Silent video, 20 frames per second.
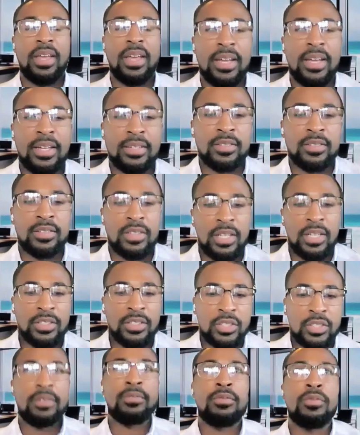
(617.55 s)
And
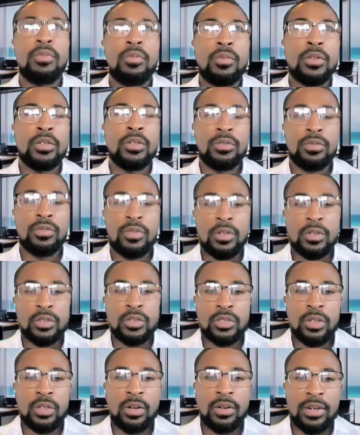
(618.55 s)
kind of when you're
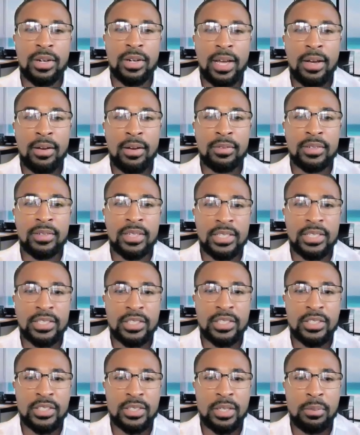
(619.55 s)
first starting out,
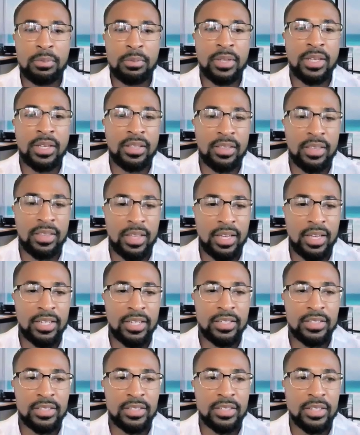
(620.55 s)
is this something
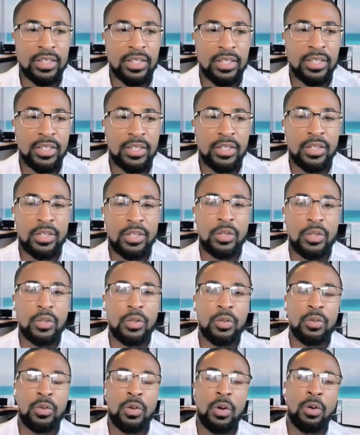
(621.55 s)
that
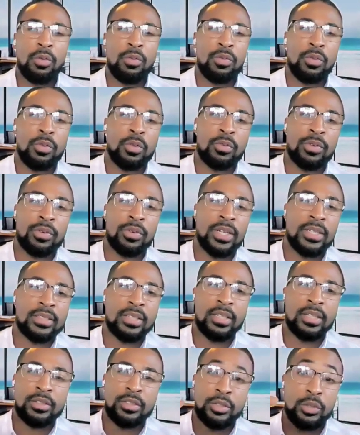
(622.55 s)
you go through the
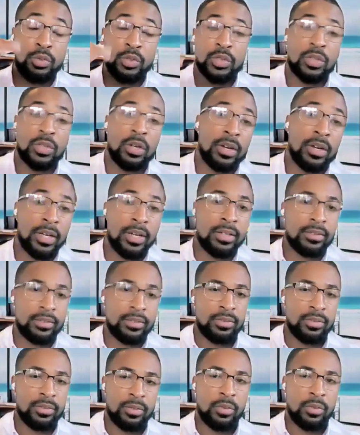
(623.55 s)
ranks, like you start at
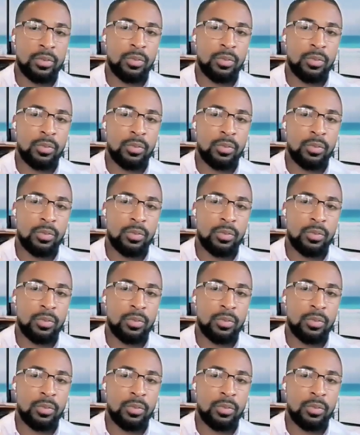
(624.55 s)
